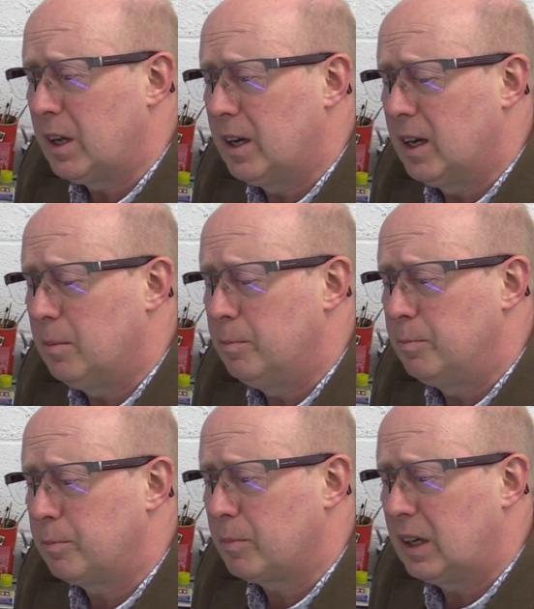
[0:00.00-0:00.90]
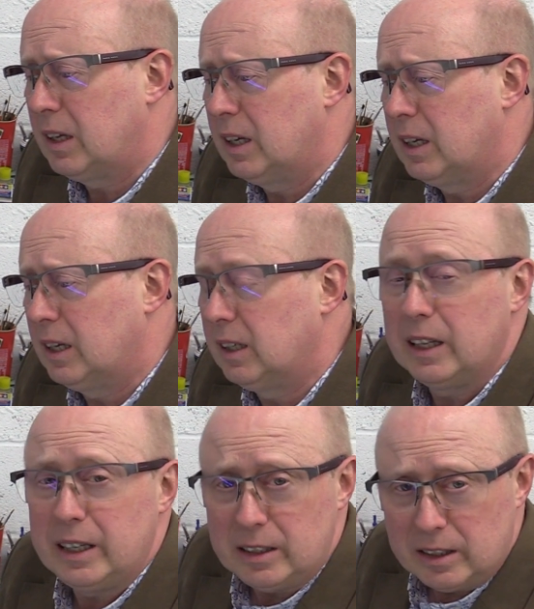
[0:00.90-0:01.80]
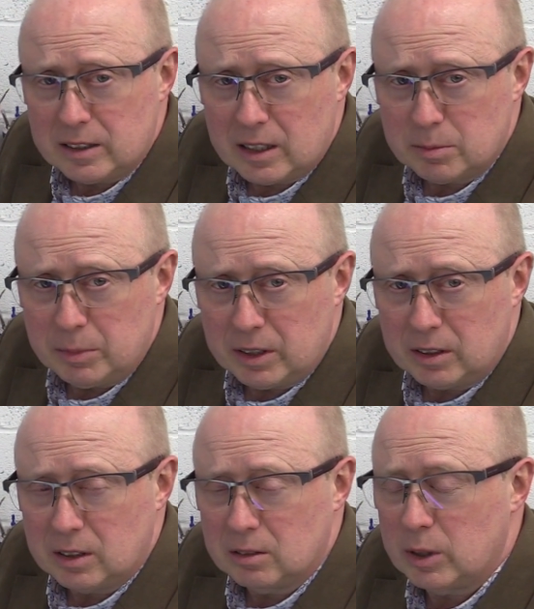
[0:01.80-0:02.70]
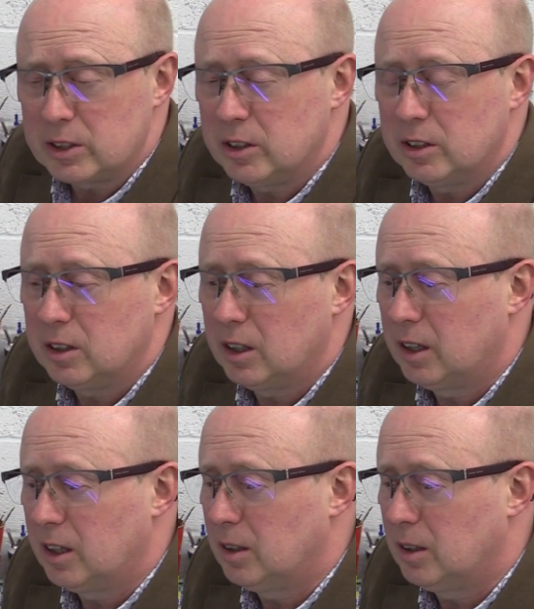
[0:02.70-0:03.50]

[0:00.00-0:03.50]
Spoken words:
A lady has asked me a question,